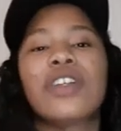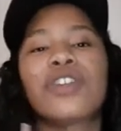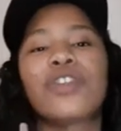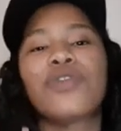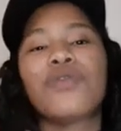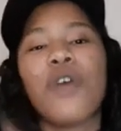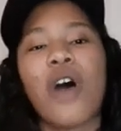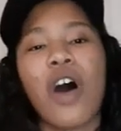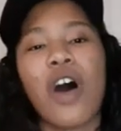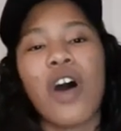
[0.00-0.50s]

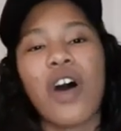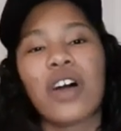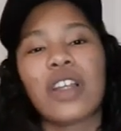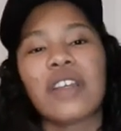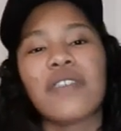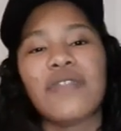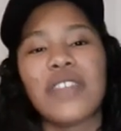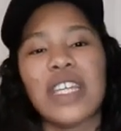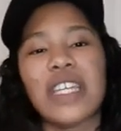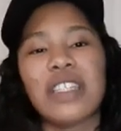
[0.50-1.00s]
to all
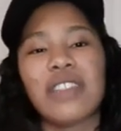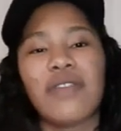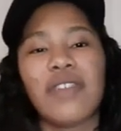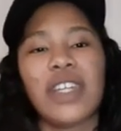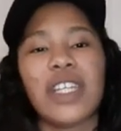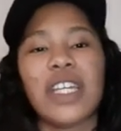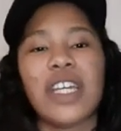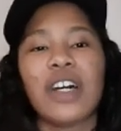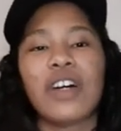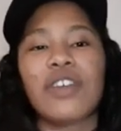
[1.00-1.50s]
of these
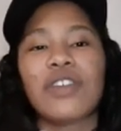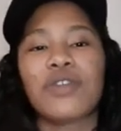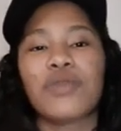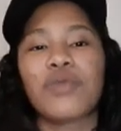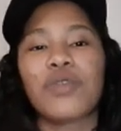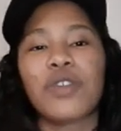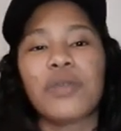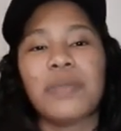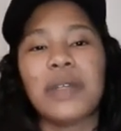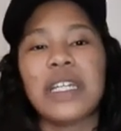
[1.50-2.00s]
videos
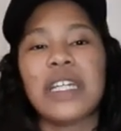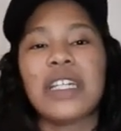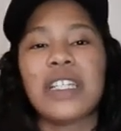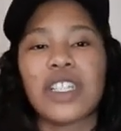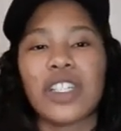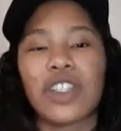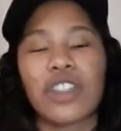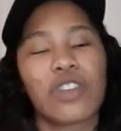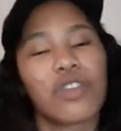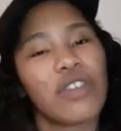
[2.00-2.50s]
will be in the
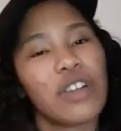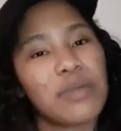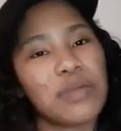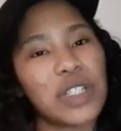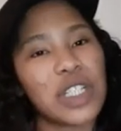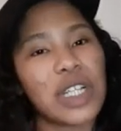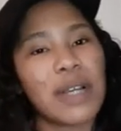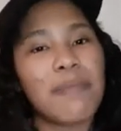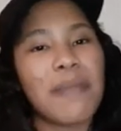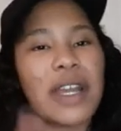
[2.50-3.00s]

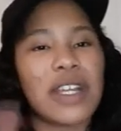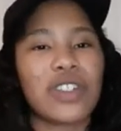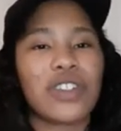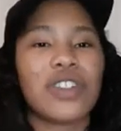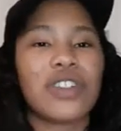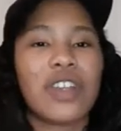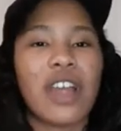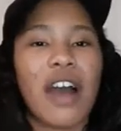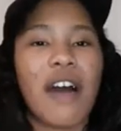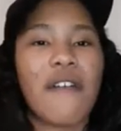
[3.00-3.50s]
description. Make
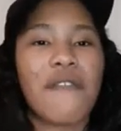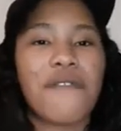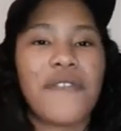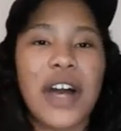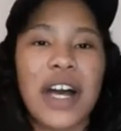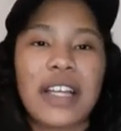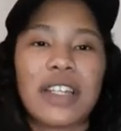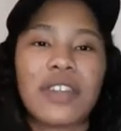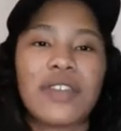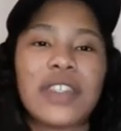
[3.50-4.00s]
sure y'all
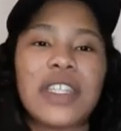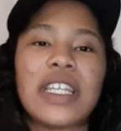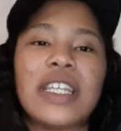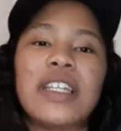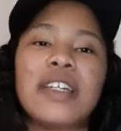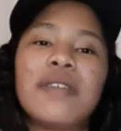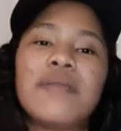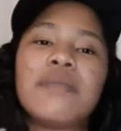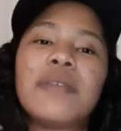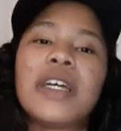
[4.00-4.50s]
follow
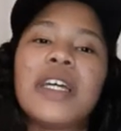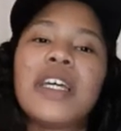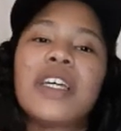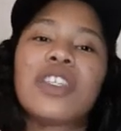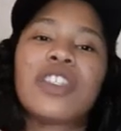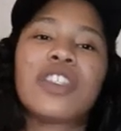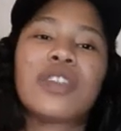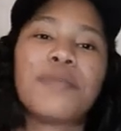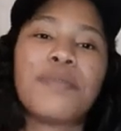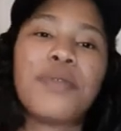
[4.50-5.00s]
them,
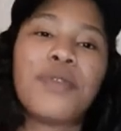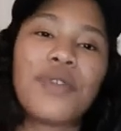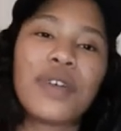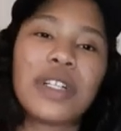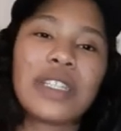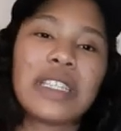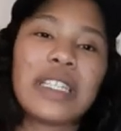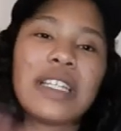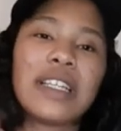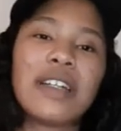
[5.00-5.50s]

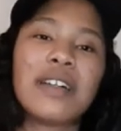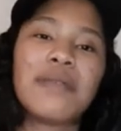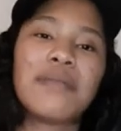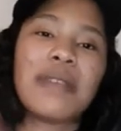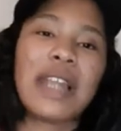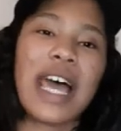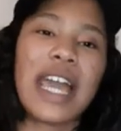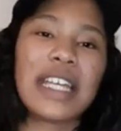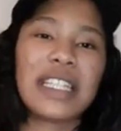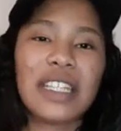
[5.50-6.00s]
support
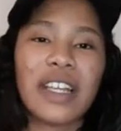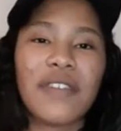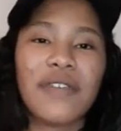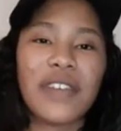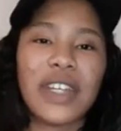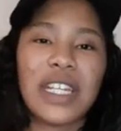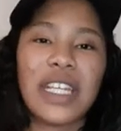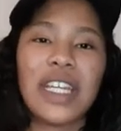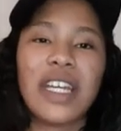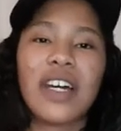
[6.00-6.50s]
them, like their
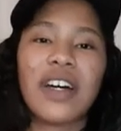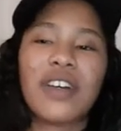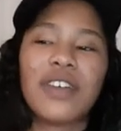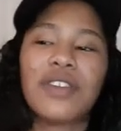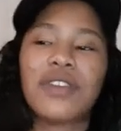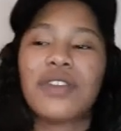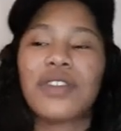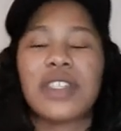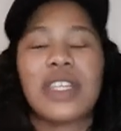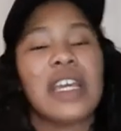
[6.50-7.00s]

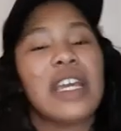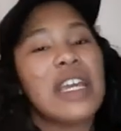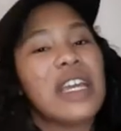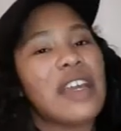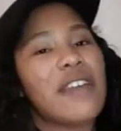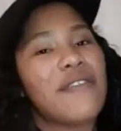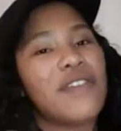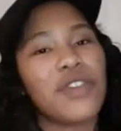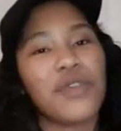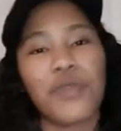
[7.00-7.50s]
videos.
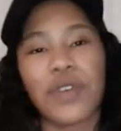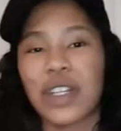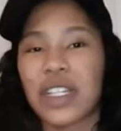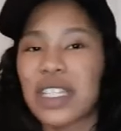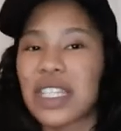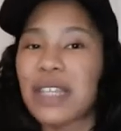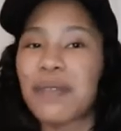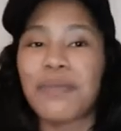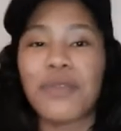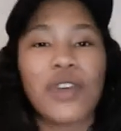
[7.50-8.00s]
If you want
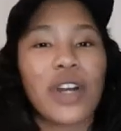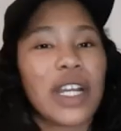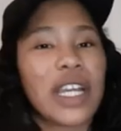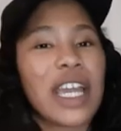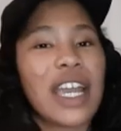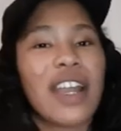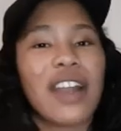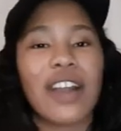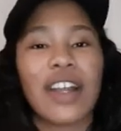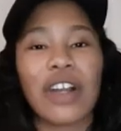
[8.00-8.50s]
to see more
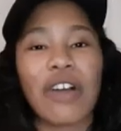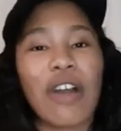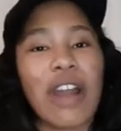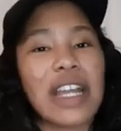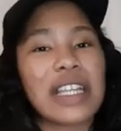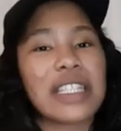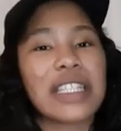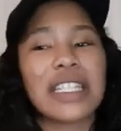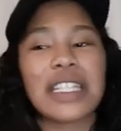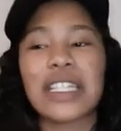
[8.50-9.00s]
Karen
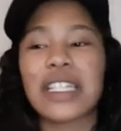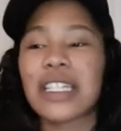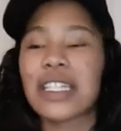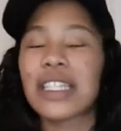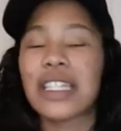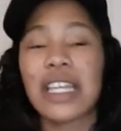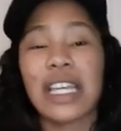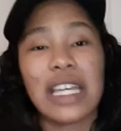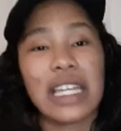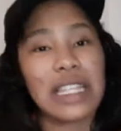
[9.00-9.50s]
craziness,
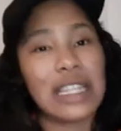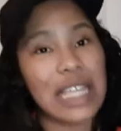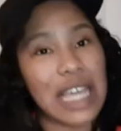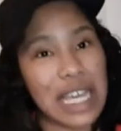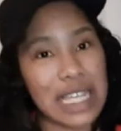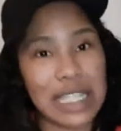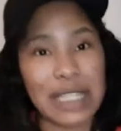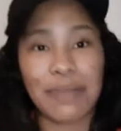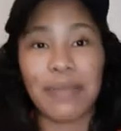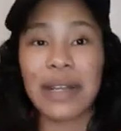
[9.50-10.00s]

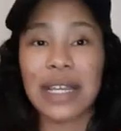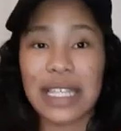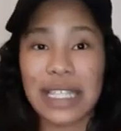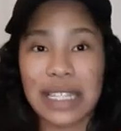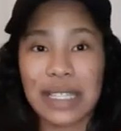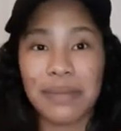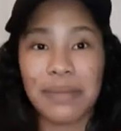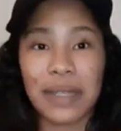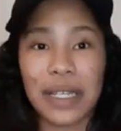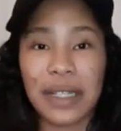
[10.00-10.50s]
that's the
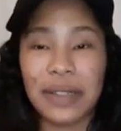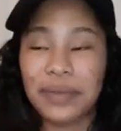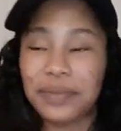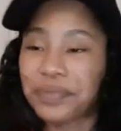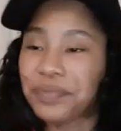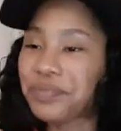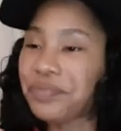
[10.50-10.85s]
place to be.